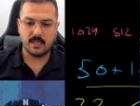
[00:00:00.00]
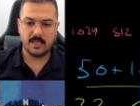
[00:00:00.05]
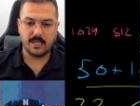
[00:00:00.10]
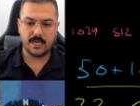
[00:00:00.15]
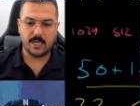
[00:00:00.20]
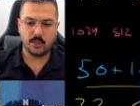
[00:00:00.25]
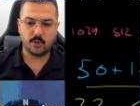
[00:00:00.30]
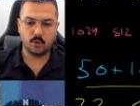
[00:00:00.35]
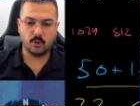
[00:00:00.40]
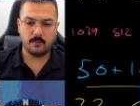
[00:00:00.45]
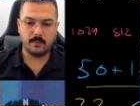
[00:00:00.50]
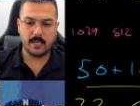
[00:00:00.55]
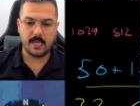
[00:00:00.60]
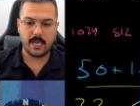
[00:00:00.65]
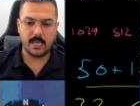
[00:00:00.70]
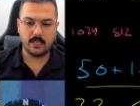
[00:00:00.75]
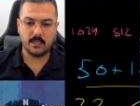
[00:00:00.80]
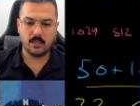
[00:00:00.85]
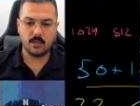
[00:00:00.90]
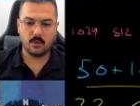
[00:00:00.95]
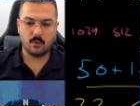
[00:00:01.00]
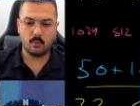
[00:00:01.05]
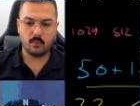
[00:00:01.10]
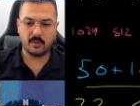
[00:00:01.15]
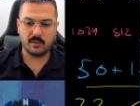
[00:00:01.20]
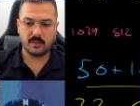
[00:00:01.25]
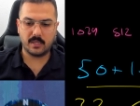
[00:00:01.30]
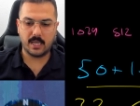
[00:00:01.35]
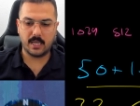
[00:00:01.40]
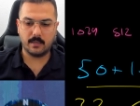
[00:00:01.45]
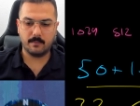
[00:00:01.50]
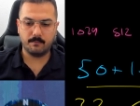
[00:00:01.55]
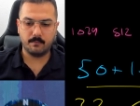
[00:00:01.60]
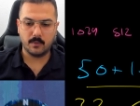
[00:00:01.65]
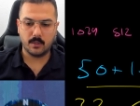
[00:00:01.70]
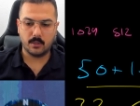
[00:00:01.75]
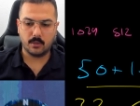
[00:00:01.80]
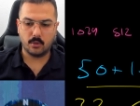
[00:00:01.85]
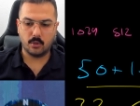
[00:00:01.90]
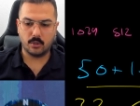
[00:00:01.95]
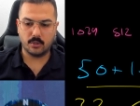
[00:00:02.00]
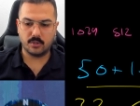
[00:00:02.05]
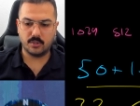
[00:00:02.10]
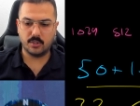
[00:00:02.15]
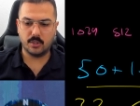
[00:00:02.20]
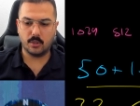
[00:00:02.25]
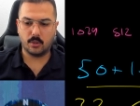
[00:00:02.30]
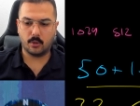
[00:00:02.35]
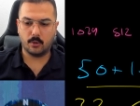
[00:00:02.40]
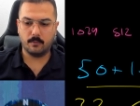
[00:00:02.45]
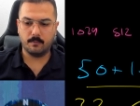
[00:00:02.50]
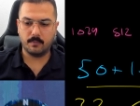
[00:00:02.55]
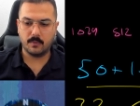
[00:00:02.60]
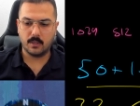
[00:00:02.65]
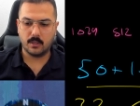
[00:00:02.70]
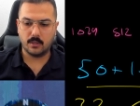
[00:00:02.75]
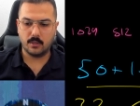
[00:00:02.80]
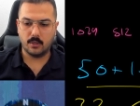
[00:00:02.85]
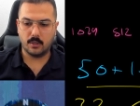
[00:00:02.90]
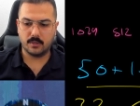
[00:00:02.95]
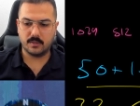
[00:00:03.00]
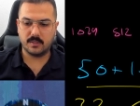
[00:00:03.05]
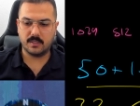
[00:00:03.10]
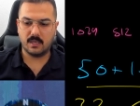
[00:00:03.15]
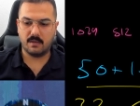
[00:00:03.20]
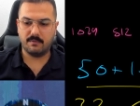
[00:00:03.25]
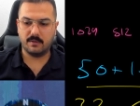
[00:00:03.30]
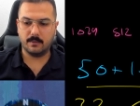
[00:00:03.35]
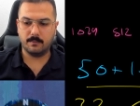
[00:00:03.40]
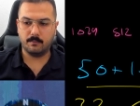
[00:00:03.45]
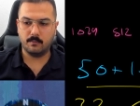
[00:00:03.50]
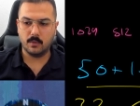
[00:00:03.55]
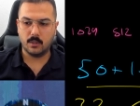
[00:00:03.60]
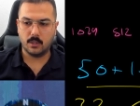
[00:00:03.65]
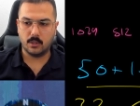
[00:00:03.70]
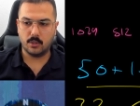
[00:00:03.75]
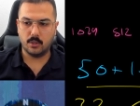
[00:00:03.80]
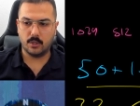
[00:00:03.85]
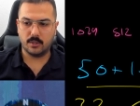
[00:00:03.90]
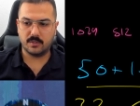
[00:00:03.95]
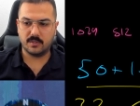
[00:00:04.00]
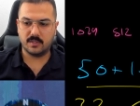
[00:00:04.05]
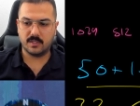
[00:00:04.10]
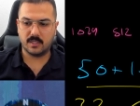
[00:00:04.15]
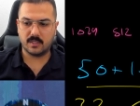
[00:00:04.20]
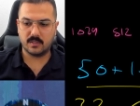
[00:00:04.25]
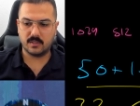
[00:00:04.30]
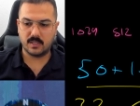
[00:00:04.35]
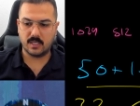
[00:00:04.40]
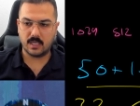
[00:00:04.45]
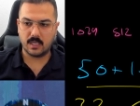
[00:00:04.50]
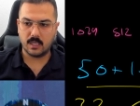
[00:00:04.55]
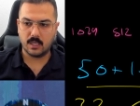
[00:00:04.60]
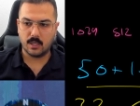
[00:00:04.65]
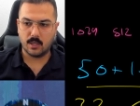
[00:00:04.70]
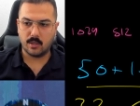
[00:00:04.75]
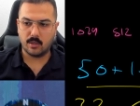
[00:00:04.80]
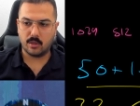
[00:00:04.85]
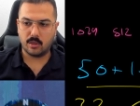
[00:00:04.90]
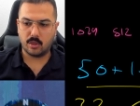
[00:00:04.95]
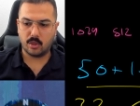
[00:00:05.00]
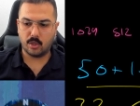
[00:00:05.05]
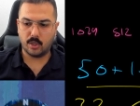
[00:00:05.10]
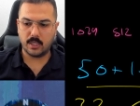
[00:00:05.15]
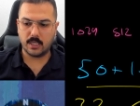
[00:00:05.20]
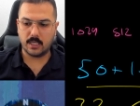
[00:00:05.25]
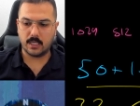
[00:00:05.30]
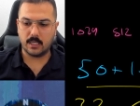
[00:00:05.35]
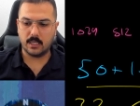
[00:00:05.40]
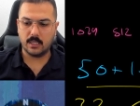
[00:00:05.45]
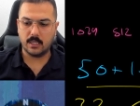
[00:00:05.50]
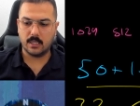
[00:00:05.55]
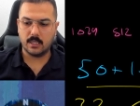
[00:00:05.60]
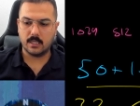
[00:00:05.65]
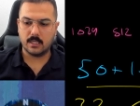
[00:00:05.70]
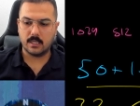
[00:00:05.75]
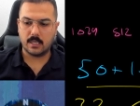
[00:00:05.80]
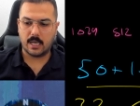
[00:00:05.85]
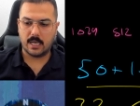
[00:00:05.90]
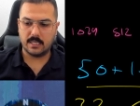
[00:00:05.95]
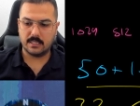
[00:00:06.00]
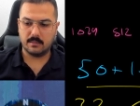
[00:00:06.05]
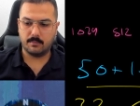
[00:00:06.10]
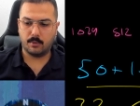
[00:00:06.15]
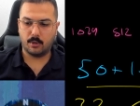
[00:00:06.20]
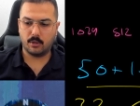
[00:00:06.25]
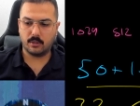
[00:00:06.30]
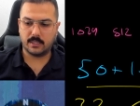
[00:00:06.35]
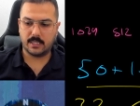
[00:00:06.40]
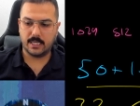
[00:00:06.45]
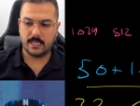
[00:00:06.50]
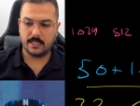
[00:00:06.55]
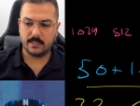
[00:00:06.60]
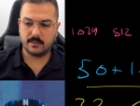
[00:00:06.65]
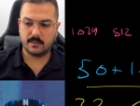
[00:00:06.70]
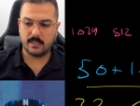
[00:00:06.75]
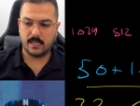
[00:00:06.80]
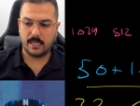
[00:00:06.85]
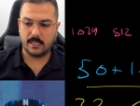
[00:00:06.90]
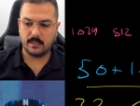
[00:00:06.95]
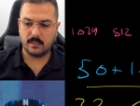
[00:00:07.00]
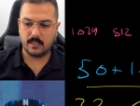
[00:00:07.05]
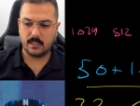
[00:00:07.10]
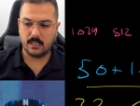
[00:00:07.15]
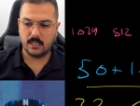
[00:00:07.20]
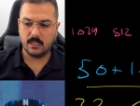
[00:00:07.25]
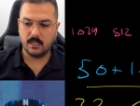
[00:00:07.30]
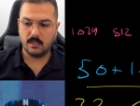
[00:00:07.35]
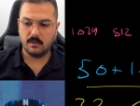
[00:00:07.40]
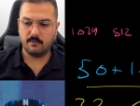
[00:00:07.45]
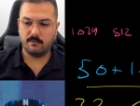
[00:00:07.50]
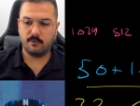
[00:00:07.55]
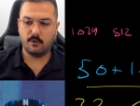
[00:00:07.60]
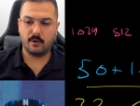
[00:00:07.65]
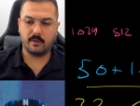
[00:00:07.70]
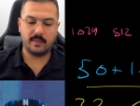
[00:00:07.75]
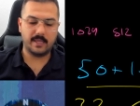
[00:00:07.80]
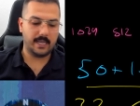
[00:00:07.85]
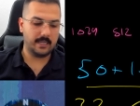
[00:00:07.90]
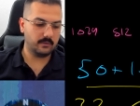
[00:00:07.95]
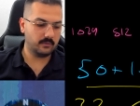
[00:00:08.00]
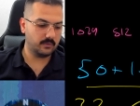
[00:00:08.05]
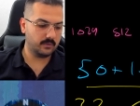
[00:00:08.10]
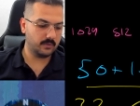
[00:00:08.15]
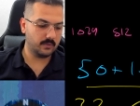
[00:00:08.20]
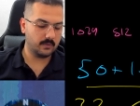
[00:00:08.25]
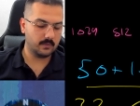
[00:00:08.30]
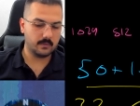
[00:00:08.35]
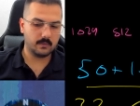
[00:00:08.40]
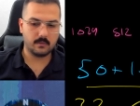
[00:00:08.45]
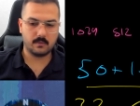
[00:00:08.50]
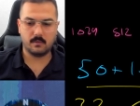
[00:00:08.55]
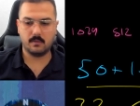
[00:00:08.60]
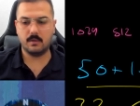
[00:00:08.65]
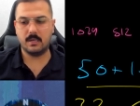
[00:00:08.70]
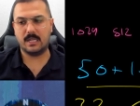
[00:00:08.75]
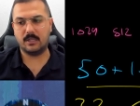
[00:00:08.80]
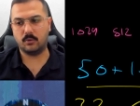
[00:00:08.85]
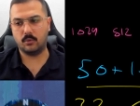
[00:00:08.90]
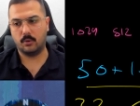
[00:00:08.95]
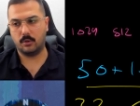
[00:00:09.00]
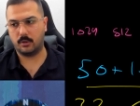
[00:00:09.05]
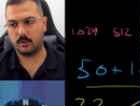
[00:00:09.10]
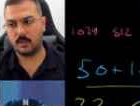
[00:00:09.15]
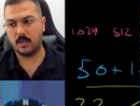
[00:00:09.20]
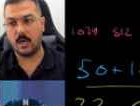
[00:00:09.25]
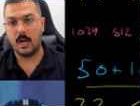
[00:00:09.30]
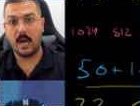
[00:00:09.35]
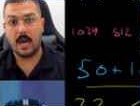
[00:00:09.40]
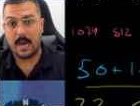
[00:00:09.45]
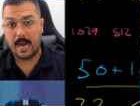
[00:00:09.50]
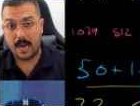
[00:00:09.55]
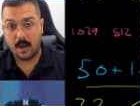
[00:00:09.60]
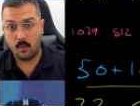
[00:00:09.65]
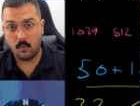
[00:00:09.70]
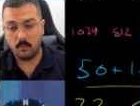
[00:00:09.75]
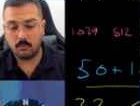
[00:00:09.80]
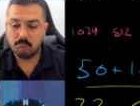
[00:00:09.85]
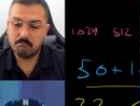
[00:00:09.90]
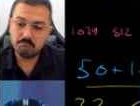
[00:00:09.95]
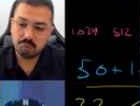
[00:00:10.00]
then I should be ending with 10.0.7.63 as a broadcast ID for that network. How?